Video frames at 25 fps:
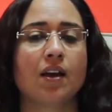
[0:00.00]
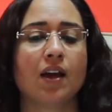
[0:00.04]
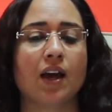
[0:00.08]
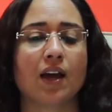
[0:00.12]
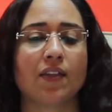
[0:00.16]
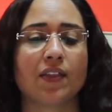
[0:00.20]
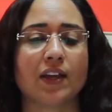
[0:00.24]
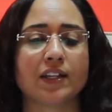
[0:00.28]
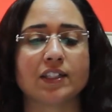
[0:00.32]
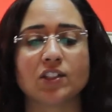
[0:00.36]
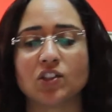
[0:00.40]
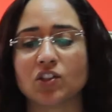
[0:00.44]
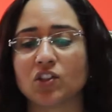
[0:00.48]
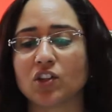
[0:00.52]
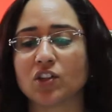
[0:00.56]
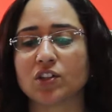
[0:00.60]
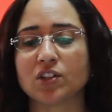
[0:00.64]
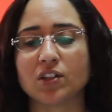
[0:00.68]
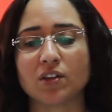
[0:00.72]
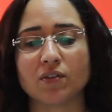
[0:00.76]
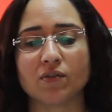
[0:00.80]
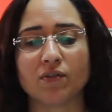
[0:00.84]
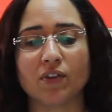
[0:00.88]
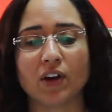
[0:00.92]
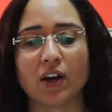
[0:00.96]
And that's
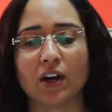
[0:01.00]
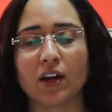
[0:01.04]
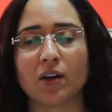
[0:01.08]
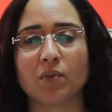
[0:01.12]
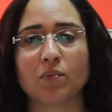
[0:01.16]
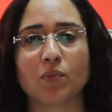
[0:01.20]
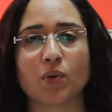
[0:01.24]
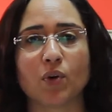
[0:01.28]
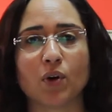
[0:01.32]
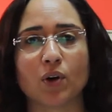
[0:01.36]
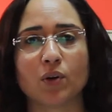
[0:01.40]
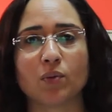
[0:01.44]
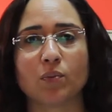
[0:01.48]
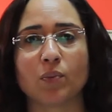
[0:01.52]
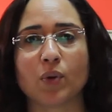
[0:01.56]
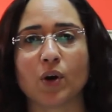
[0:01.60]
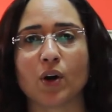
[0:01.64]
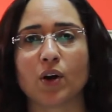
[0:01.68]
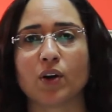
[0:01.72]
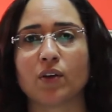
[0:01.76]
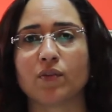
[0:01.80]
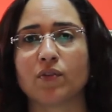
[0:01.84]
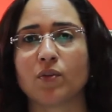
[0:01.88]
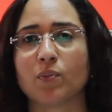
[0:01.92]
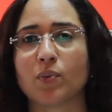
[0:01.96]
just a very important
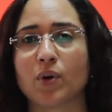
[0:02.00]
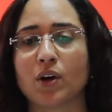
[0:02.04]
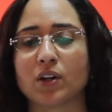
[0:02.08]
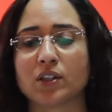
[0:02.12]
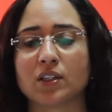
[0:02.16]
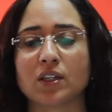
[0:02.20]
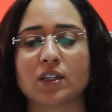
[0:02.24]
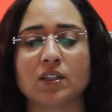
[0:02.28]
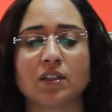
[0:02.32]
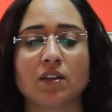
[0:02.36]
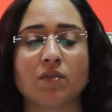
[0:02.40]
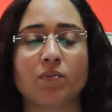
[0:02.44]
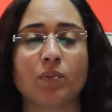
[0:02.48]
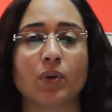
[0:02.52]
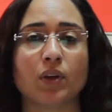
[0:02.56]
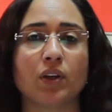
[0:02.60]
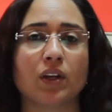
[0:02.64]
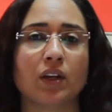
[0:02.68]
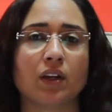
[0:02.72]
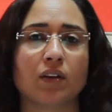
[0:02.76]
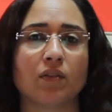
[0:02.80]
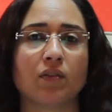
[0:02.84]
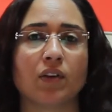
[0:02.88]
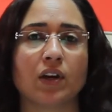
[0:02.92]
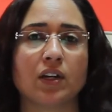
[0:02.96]
part of the process of
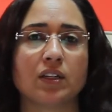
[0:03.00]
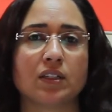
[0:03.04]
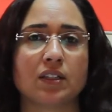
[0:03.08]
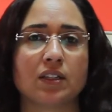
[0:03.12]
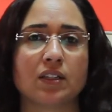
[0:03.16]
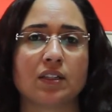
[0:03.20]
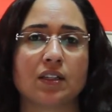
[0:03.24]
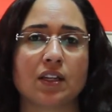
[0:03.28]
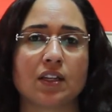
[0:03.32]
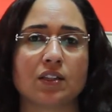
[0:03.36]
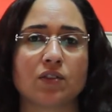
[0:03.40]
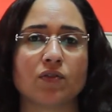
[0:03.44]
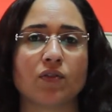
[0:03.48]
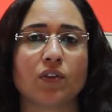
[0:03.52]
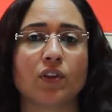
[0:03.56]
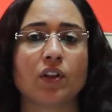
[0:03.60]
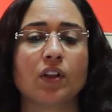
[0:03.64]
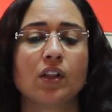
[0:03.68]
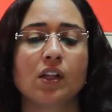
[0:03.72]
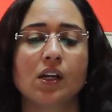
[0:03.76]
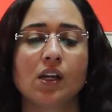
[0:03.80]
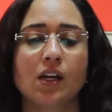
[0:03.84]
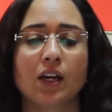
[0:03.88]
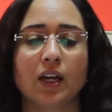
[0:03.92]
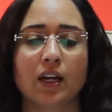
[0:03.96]
building a very successful
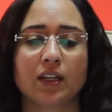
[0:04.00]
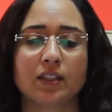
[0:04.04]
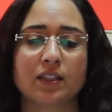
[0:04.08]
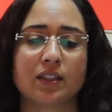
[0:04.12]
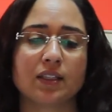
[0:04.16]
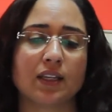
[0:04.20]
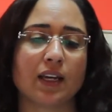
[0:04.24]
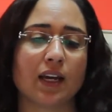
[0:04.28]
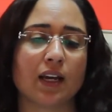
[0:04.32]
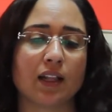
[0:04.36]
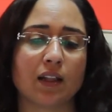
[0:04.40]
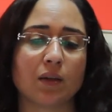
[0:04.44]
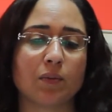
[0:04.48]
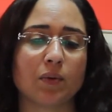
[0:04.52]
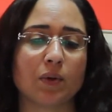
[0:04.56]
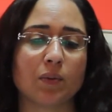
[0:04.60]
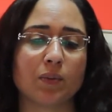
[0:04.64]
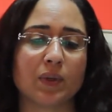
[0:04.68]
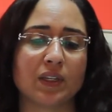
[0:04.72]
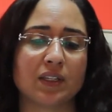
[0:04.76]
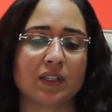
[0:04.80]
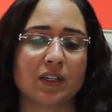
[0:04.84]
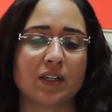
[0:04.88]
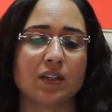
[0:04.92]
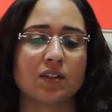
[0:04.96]
and scalable
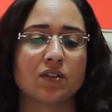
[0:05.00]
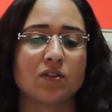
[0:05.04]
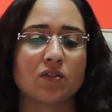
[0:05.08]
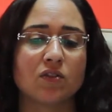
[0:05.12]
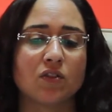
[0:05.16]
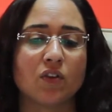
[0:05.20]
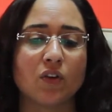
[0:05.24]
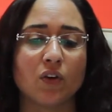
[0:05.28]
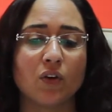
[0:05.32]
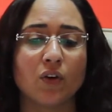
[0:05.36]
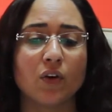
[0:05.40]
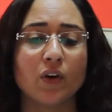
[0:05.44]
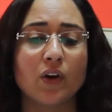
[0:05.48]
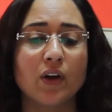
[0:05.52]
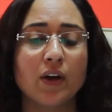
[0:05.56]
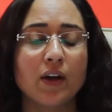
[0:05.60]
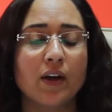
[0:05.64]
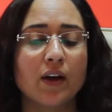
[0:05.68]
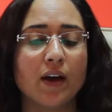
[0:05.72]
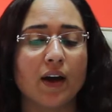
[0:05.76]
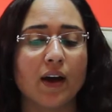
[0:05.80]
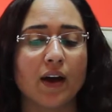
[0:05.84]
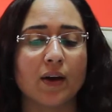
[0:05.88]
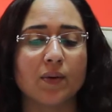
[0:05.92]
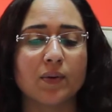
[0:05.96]
business. So
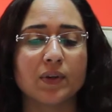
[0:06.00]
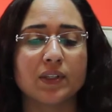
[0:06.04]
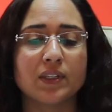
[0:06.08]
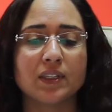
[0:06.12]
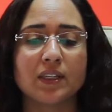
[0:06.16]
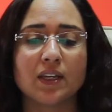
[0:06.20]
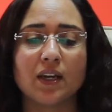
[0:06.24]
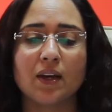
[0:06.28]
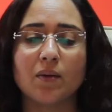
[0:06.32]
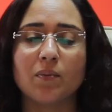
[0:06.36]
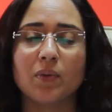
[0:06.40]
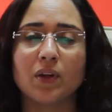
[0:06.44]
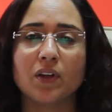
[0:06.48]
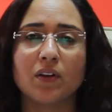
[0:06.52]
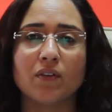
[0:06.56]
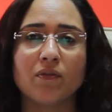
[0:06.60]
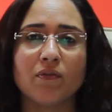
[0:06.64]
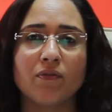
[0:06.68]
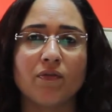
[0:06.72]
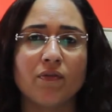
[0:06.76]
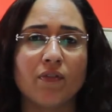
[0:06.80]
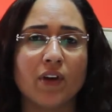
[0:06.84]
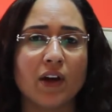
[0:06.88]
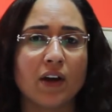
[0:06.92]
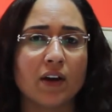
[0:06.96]
I would say build a
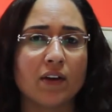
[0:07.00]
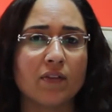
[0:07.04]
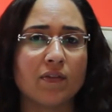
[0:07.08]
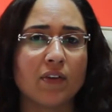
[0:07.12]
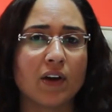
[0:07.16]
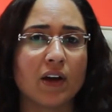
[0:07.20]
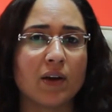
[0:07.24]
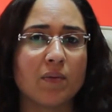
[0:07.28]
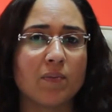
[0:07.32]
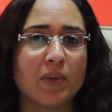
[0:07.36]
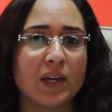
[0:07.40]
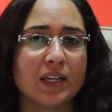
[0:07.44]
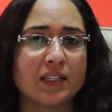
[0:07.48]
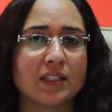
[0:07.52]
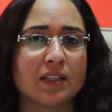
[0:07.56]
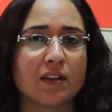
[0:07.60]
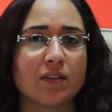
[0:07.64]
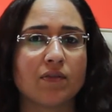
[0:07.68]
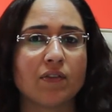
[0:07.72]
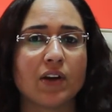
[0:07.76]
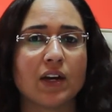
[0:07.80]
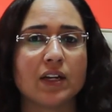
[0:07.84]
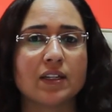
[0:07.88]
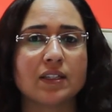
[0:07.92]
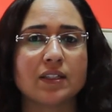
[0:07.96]
very, very basic,
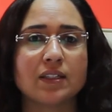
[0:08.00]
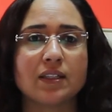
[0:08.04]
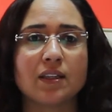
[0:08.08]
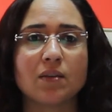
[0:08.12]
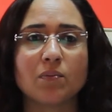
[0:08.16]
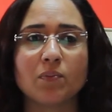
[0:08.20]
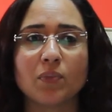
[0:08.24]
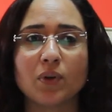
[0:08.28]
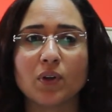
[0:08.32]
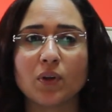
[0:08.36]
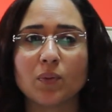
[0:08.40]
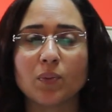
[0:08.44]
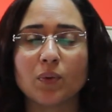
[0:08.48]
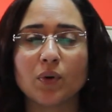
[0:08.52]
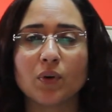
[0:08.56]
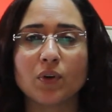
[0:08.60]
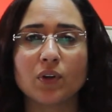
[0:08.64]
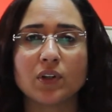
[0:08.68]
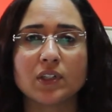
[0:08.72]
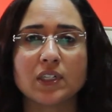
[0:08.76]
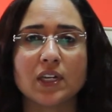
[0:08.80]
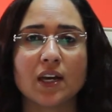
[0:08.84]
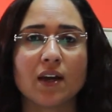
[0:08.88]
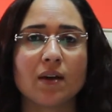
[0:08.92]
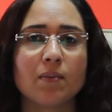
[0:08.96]
very simple
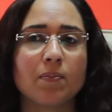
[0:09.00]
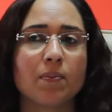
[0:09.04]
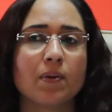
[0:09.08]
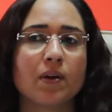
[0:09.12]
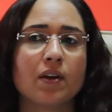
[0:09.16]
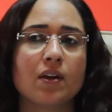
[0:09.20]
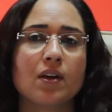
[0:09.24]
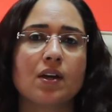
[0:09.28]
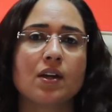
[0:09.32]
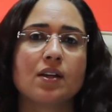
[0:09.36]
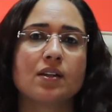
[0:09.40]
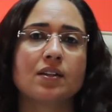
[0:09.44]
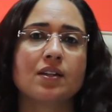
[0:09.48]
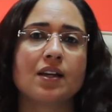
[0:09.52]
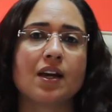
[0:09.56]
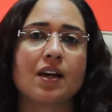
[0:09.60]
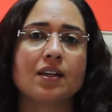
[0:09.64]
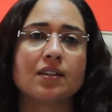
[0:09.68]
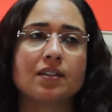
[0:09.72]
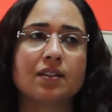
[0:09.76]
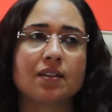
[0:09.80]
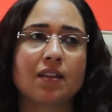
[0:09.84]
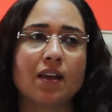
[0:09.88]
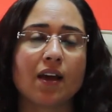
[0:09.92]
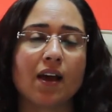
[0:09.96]
prototype,
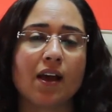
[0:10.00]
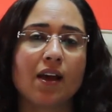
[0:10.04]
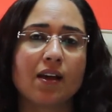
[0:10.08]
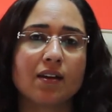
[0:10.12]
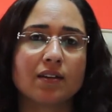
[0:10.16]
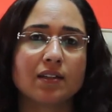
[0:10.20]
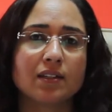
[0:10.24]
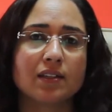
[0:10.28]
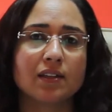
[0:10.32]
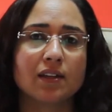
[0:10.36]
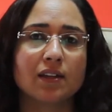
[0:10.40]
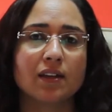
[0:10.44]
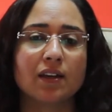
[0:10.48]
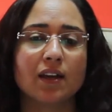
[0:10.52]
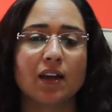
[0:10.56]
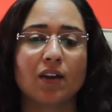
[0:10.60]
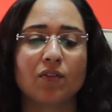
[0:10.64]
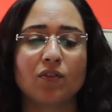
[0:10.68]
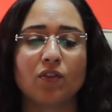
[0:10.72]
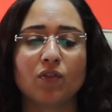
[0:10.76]
test that. If